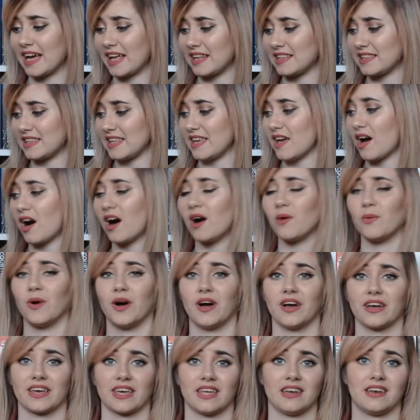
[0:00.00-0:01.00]
and the
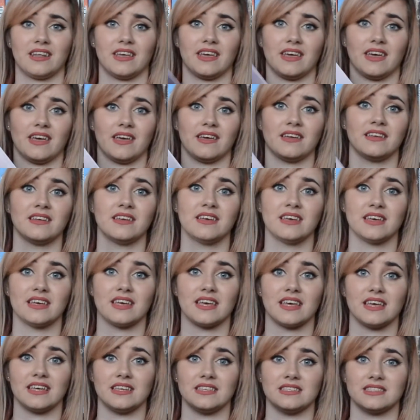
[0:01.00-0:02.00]
artwork in
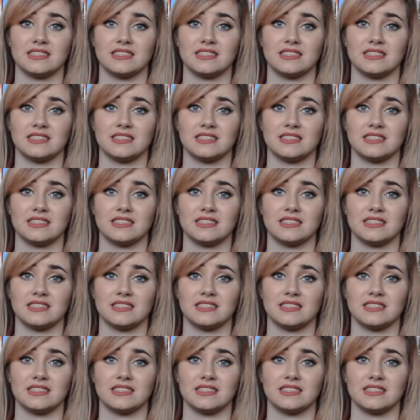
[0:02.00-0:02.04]
here